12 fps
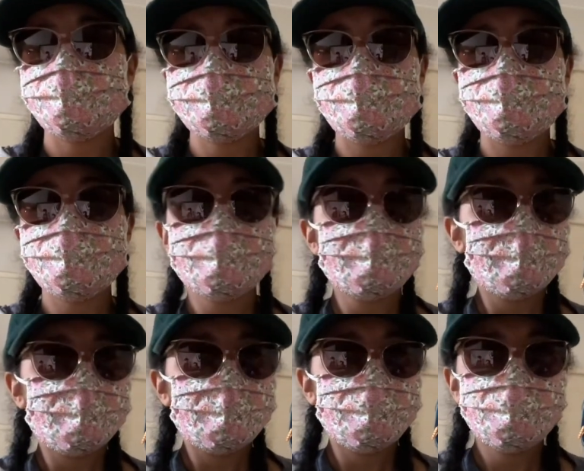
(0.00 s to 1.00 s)
Like,
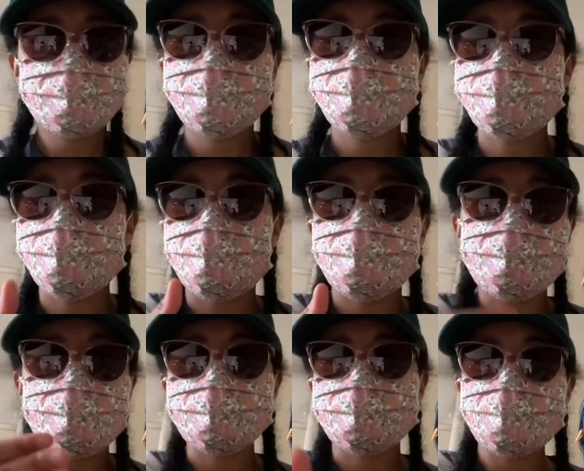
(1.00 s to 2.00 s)
she's
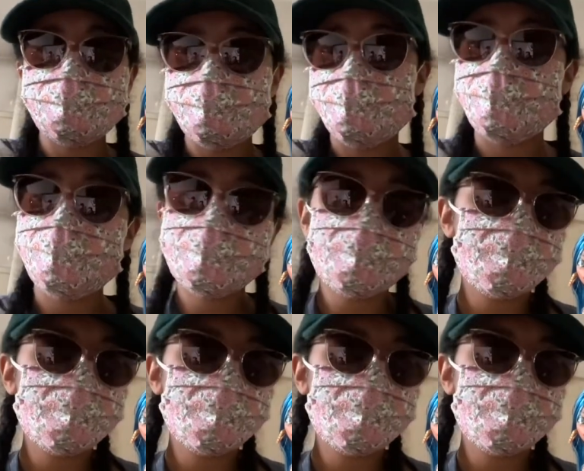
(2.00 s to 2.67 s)
taller, she's more,